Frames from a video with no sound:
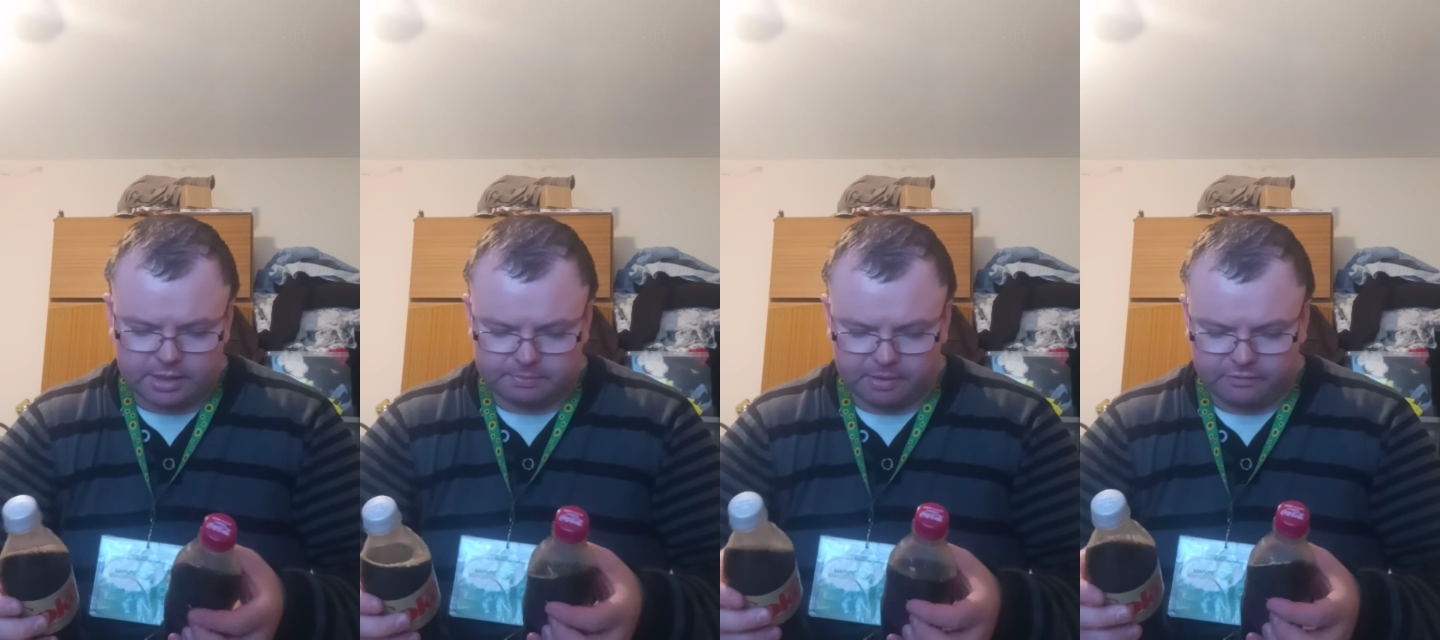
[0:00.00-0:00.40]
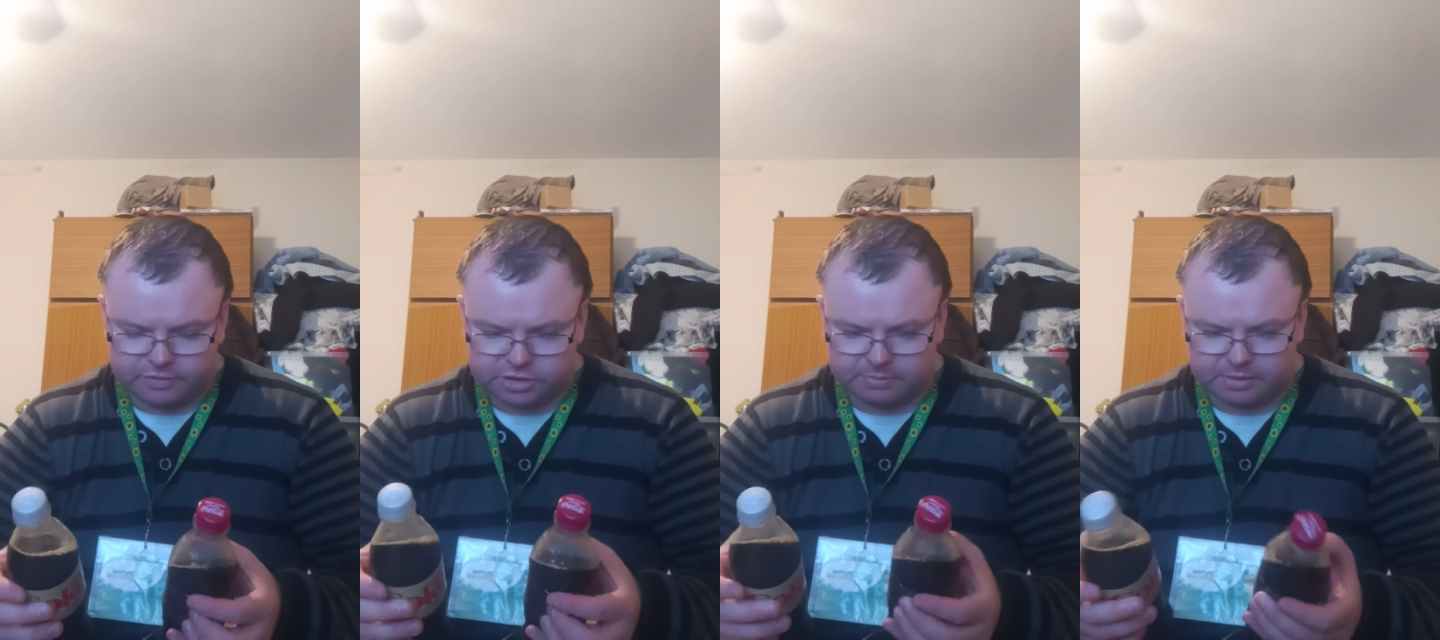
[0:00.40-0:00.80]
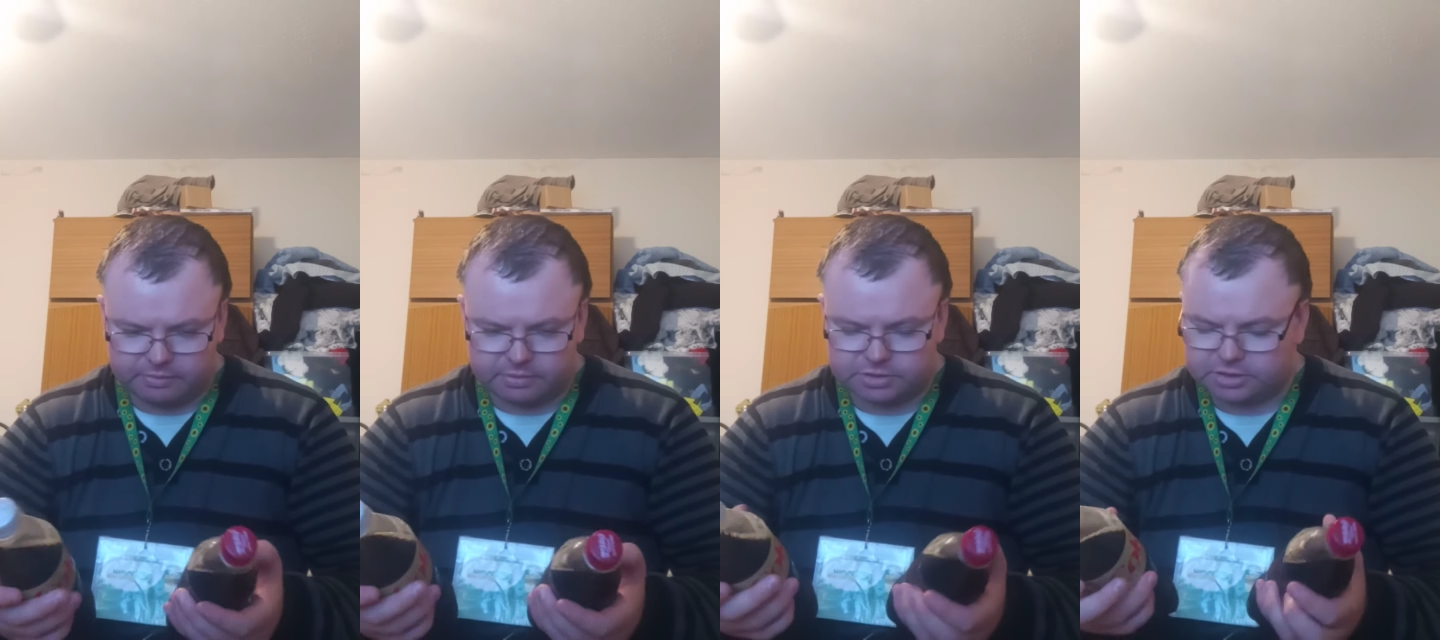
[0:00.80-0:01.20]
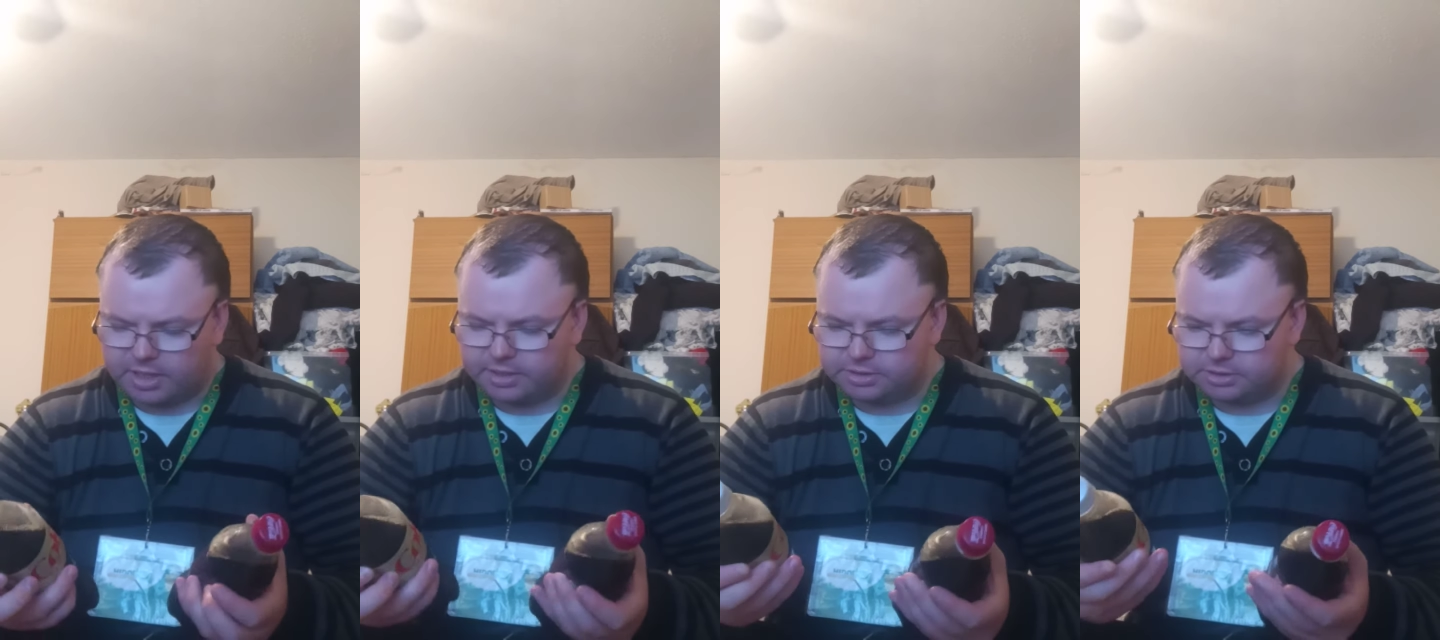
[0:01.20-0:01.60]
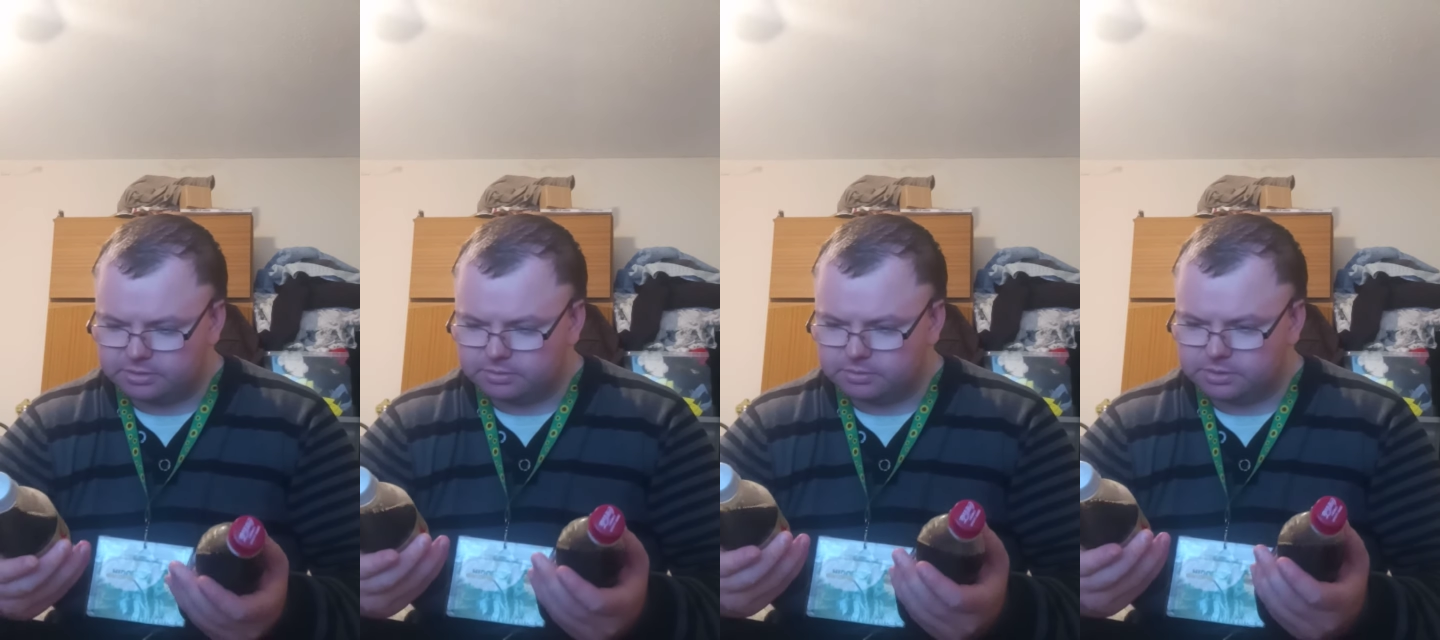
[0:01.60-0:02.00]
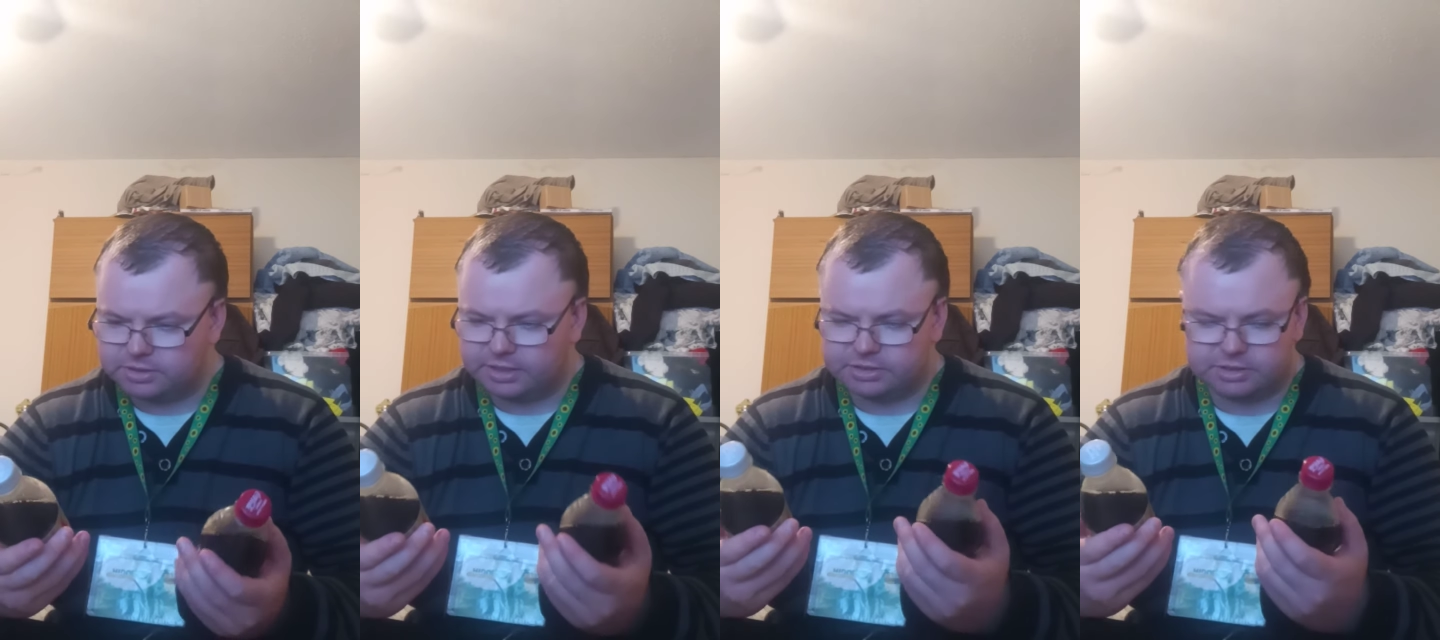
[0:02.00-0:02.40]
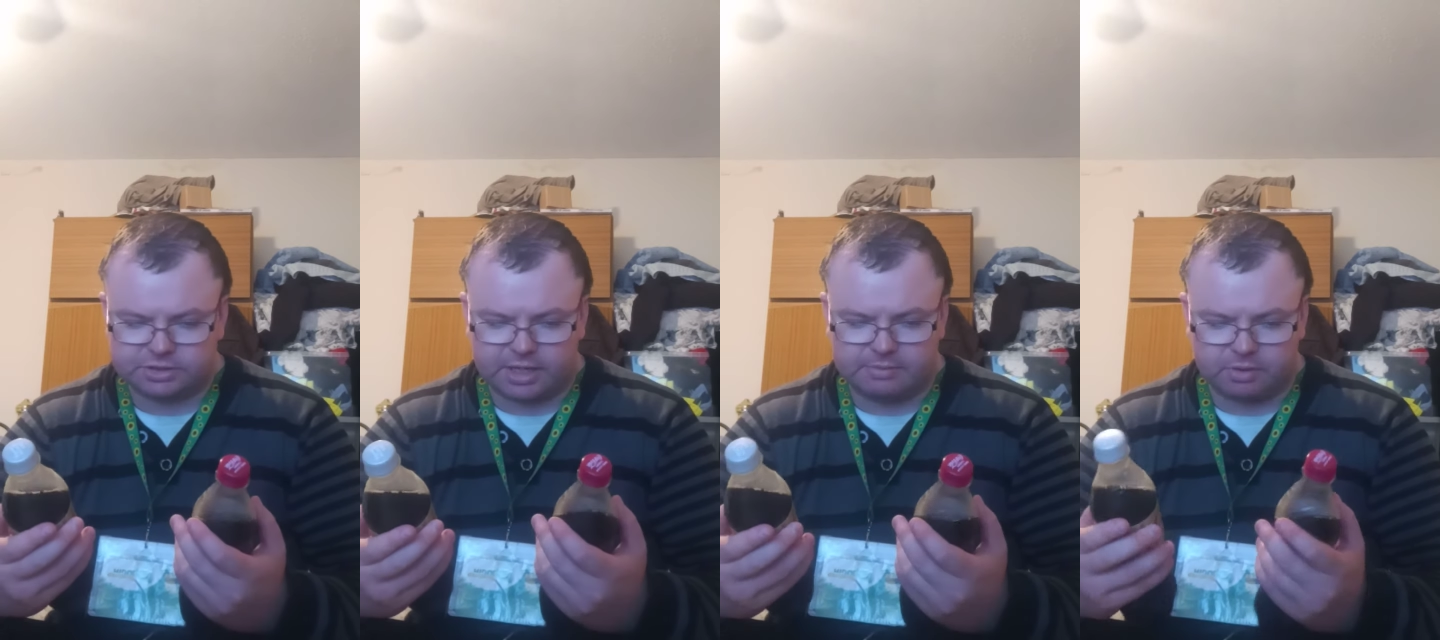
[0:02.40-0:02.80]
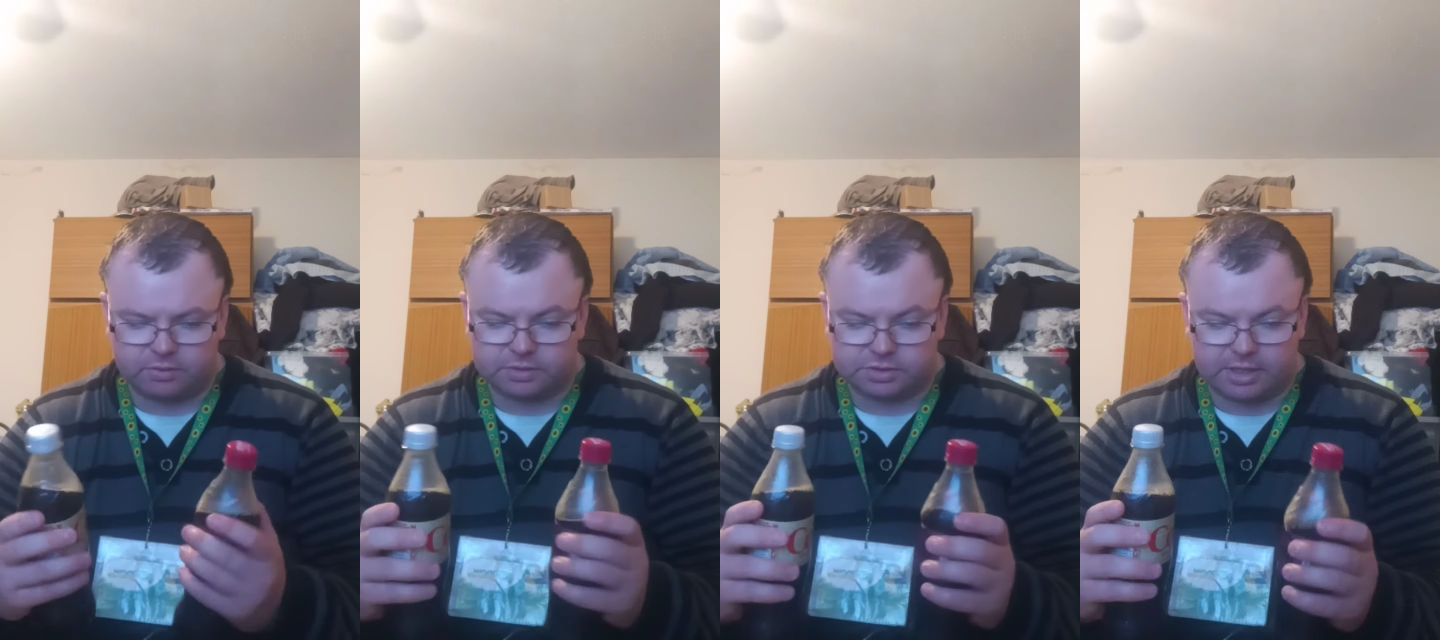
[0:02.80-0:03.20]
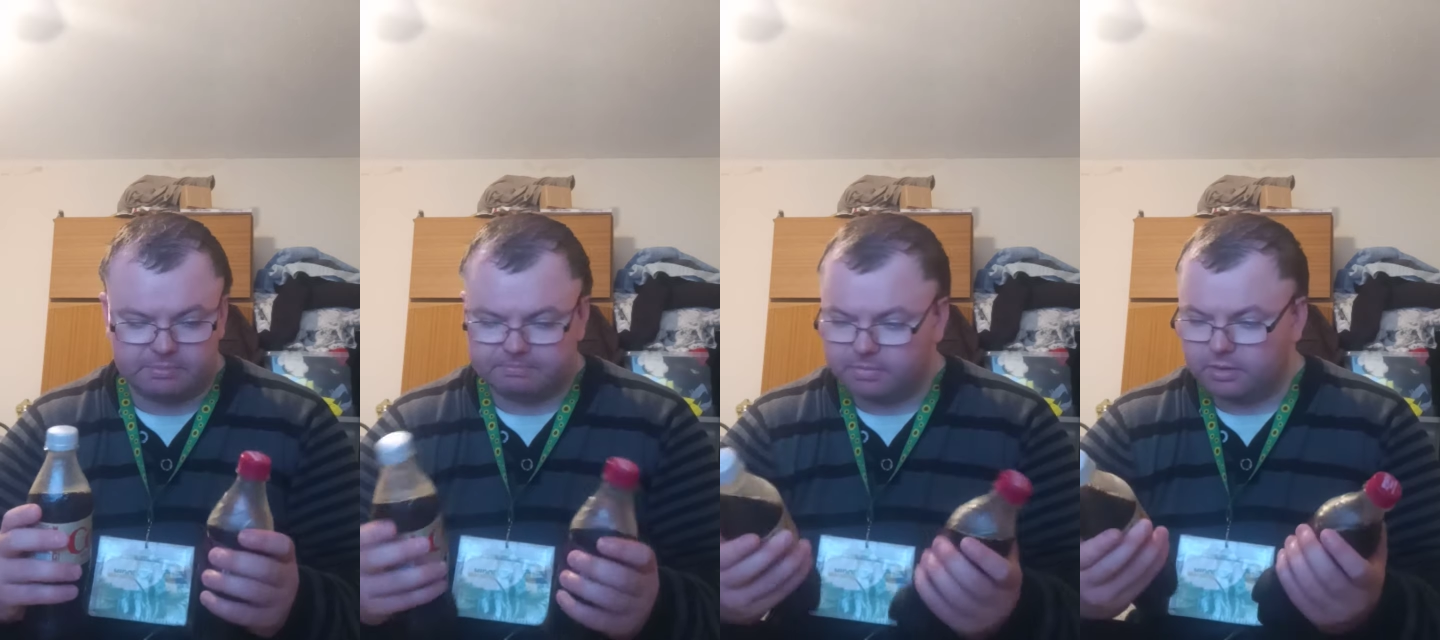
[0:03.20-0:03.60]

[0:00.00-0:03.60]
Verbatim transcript: they're both similar in size and they taste the same. They look the same.